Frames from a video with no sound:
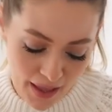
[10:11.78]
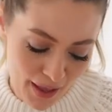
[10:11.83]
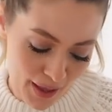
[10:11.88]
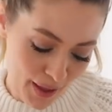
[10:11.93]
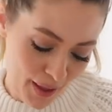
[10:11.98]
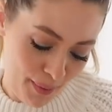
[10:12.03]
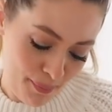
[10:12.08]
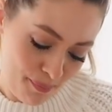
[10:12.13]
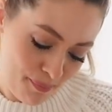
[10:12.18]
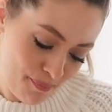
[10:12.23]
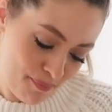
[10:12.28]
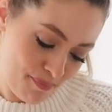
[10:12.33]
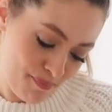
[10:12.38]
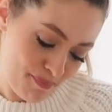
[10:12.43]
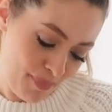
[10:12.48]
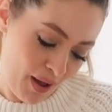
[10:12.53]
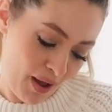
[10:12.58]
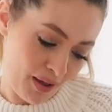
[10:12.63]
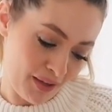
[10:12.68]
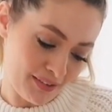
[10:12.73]
Um,
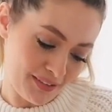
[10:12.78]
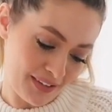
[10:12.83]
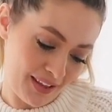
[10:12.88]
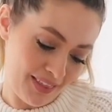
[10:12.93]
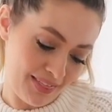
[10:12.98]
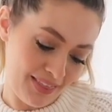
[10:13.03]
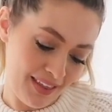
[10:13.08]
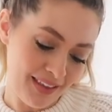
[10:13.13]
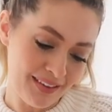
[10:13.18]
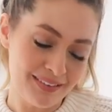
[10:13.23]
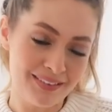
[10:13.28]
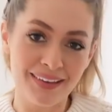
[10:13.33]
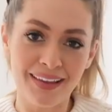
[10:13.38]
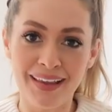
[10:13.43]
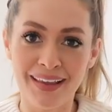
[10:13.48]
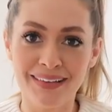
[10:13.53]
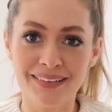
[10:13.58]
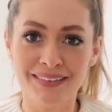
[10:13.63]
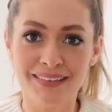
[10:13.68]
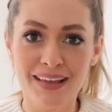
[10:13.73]
but this
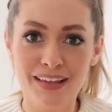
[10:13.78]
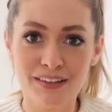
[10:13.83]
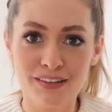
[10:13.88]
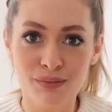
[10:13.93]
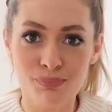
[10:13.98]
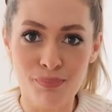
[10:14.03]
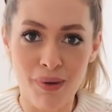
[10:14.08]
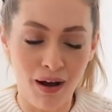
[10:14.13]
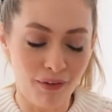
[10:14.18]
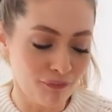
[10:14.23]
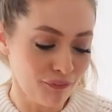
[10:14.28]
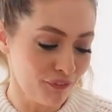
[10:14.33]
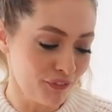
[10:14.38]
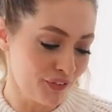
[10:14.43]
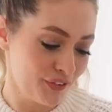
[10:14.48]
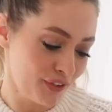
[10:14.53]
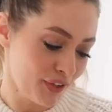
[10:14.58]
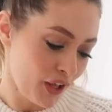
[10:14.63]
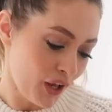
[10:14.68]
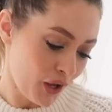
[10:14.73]
is this
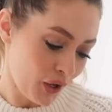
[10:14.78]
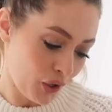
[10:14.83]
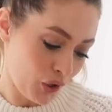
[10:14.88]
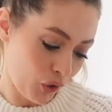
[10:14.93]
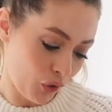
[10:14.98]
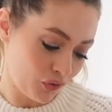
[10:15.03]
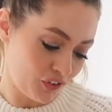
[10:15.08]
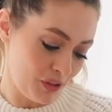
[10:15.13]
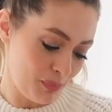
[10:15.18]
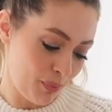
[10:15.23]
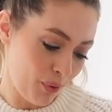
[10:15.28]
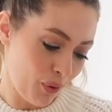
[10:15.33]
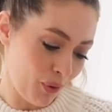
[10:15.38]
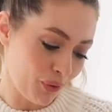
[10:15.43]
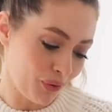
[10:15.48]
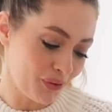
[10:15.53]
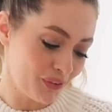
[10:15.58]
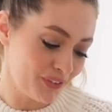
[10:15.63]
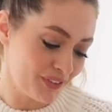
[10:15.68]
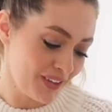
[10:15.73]
month's glossy
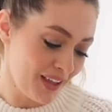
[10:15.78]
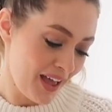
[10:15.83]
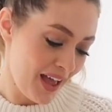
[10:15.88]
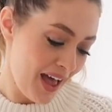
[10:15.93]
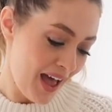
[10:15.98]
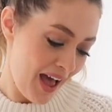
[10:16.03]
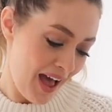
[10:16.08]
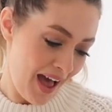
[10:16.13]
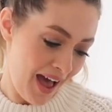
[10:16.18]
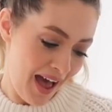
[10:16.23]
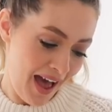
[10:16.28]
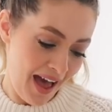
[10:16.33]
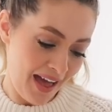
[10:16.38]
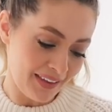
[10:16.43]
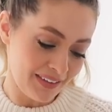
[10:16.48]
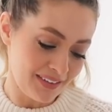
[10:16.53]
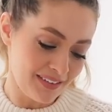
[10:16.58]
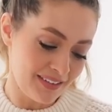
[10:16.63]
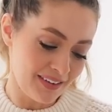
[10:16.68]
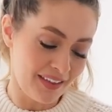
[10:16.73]
box,
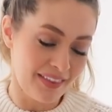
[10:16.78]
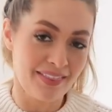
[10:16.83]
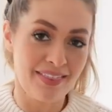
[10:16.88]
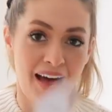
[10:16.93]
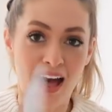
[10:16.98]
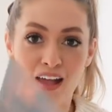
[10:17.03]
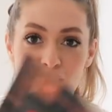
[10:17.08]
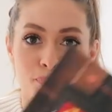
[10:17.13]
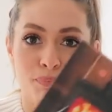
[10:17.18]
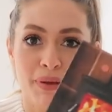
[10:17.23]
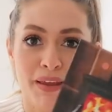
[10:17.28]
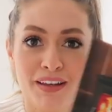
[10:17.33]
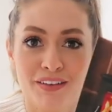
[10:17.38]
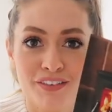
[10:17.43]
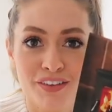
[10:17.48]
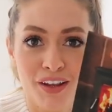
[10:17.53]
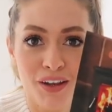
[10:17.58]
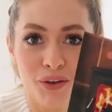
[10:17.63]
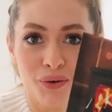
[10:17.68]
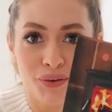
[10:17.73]
and that
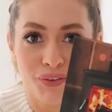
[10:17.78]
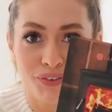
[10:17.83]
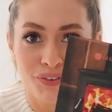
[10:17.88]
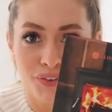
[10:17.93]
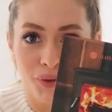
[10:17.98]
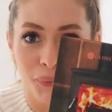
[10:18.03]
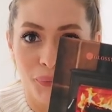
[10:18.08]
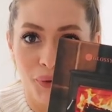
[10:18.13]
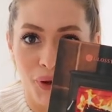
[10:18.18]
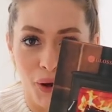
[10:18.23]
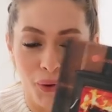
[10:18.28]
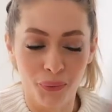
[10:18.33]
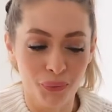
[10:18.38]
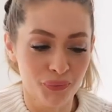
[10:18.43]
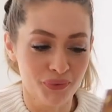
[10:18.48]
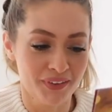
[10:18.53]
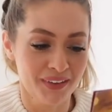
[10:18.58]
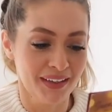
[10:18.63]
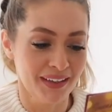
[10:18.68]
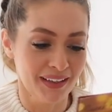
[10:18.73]
picture looks so
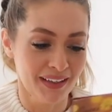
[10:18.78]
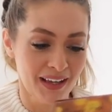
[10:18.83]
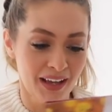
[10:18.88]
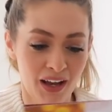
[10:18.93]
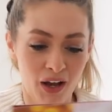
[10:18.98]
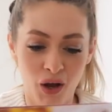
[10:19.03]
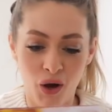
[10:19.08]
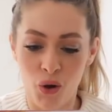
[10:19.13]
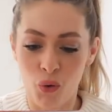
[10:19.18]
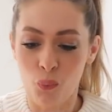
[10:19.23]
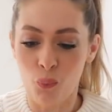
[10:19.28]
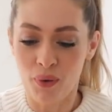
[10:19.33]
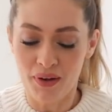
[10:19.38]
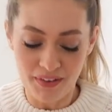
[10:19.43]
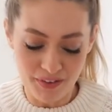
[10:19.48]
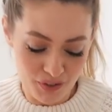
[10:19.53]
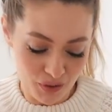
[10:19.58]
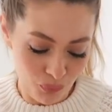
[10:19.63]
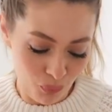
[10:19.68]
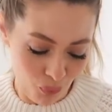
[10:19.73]
cozy.
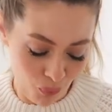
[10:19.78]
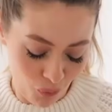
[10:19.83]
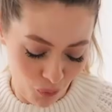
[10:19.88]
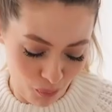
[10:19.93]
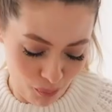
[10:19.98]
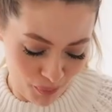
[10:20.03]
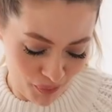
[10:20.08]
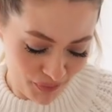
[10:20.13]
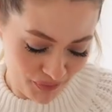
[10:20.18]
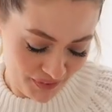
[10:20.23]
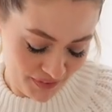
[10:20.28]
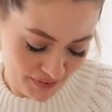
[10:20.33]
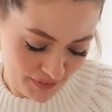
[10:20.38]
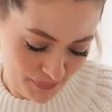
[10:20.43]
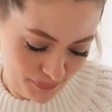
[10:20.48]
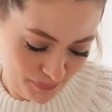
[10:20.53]
Winter warmers.